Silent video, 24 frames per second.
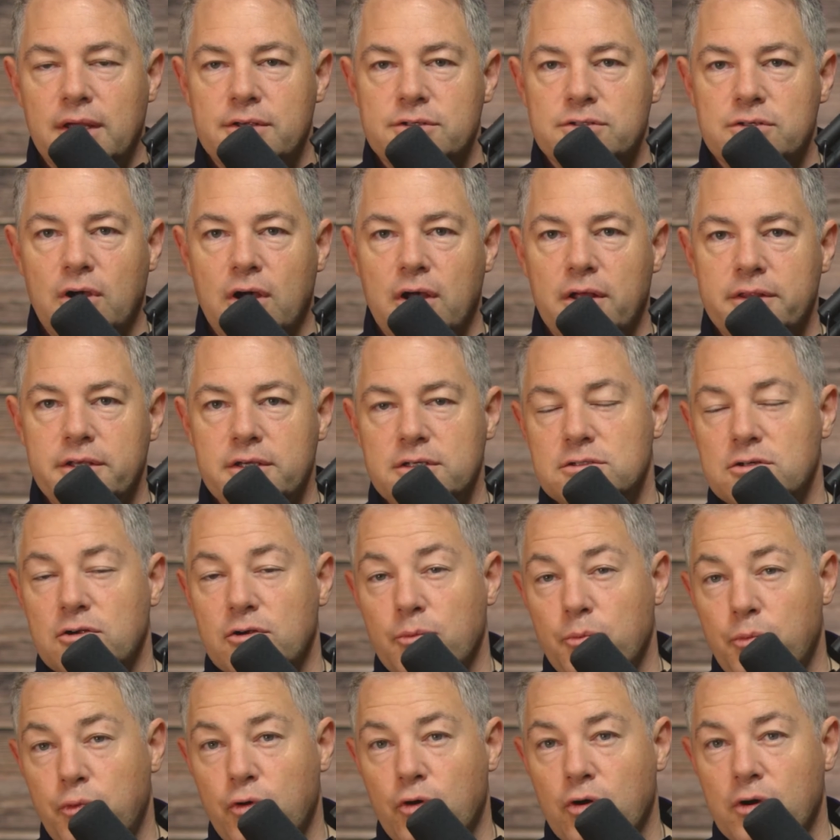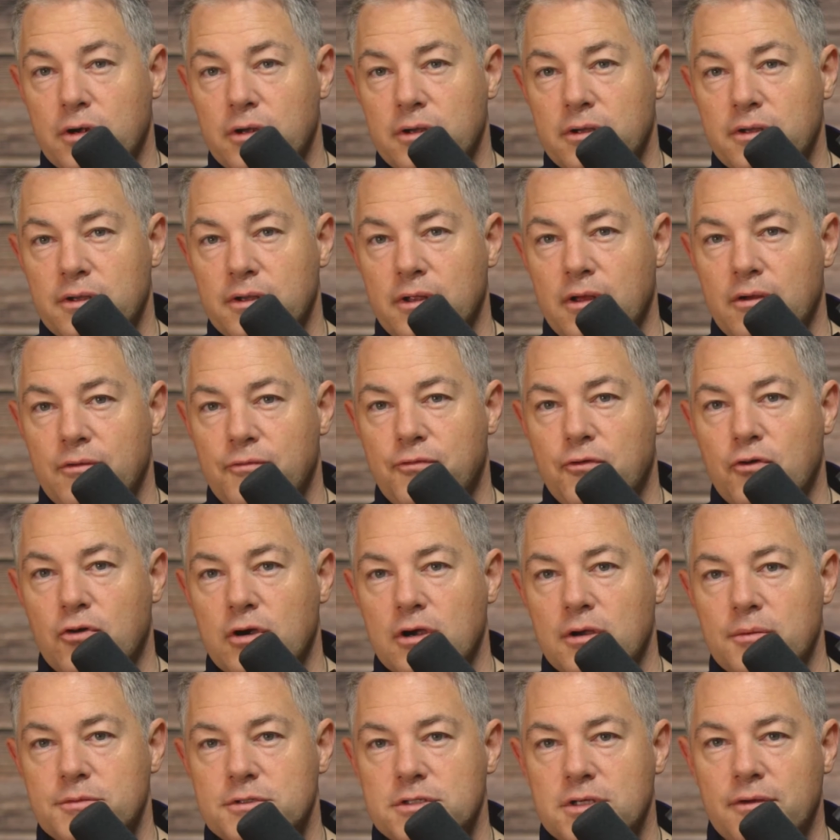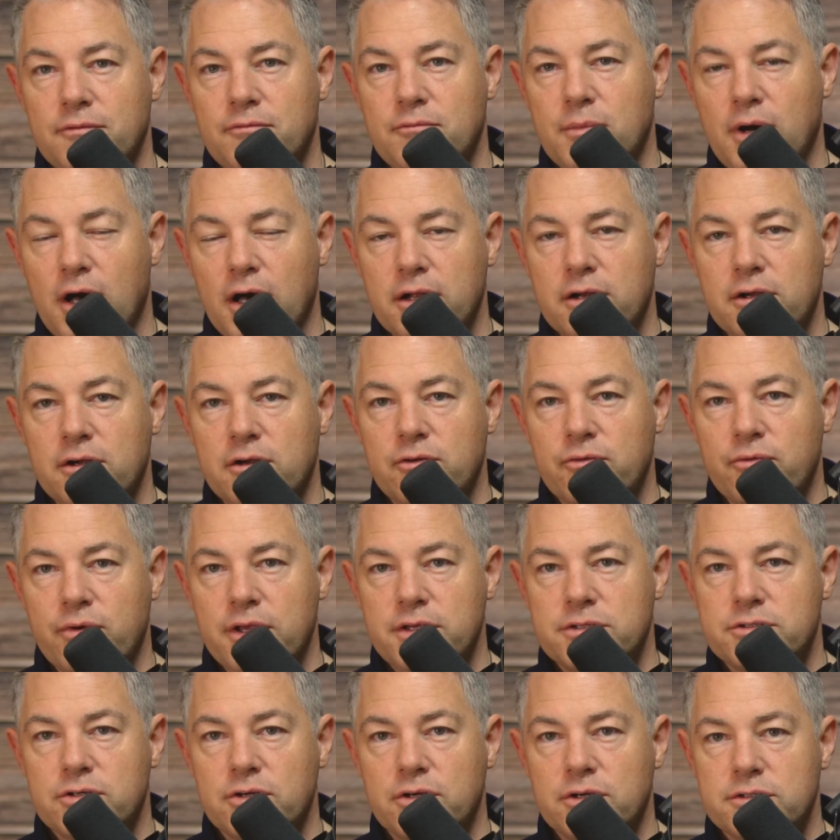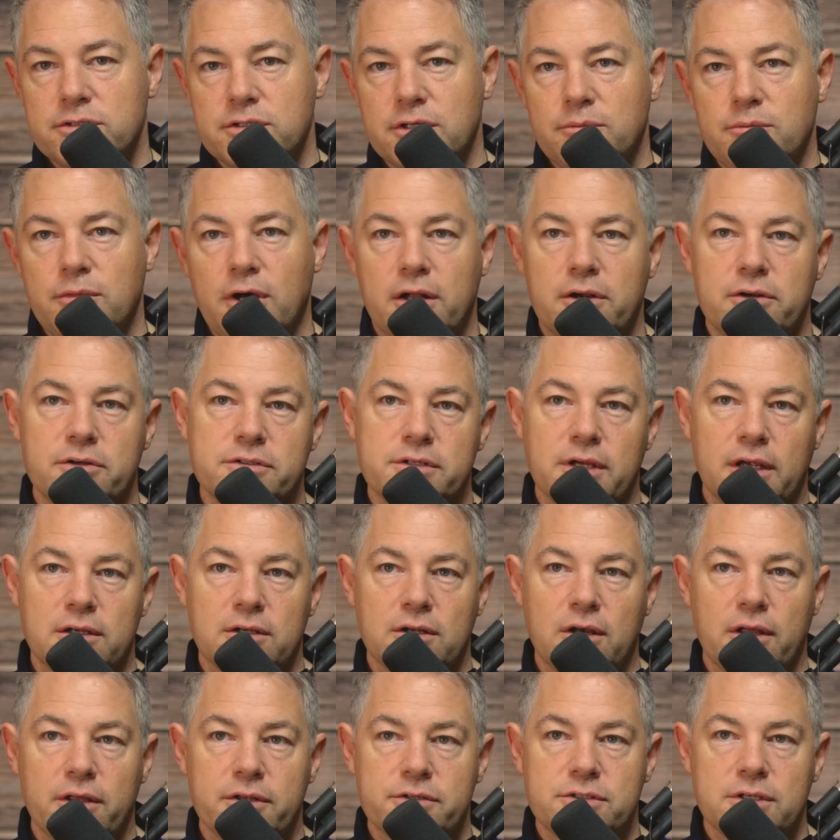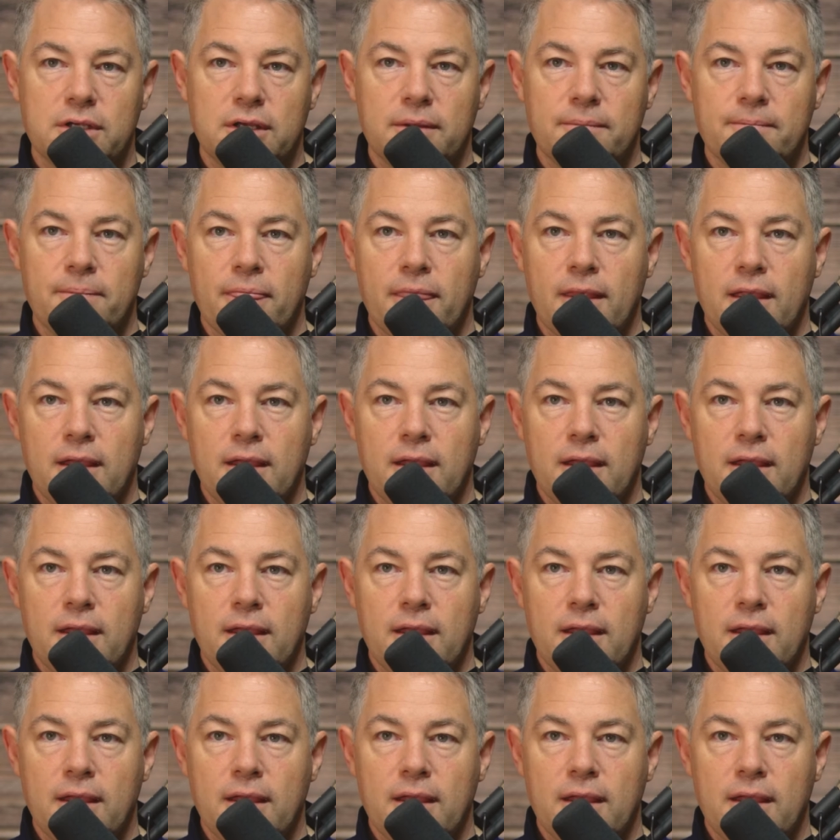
So all these are important forms of modern research and modern technology.